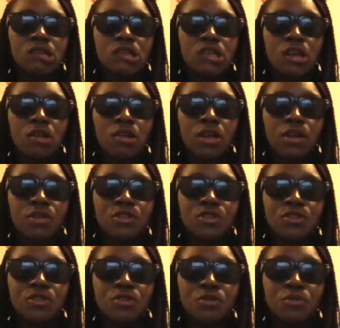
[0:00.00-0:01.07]
Shout out
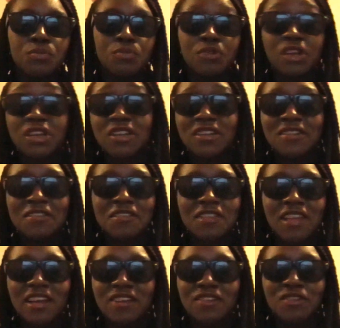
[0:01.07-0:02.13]
to Brandon
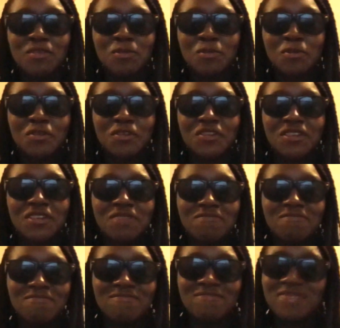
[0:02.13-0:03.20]
/ George.
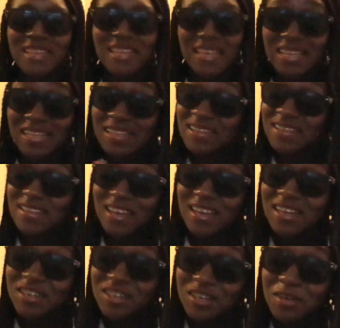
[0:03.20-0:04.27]

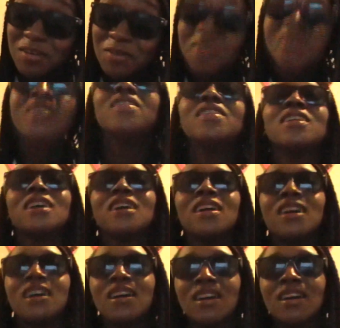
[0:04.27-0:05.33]
Inside joke.
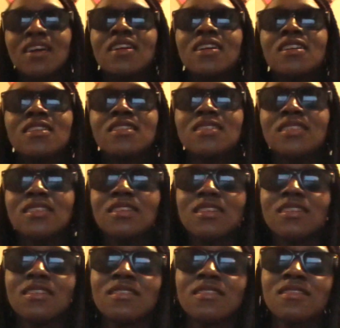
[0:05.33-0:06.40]

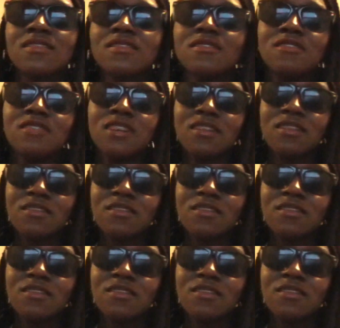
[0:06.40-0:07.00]
Yeah, so shout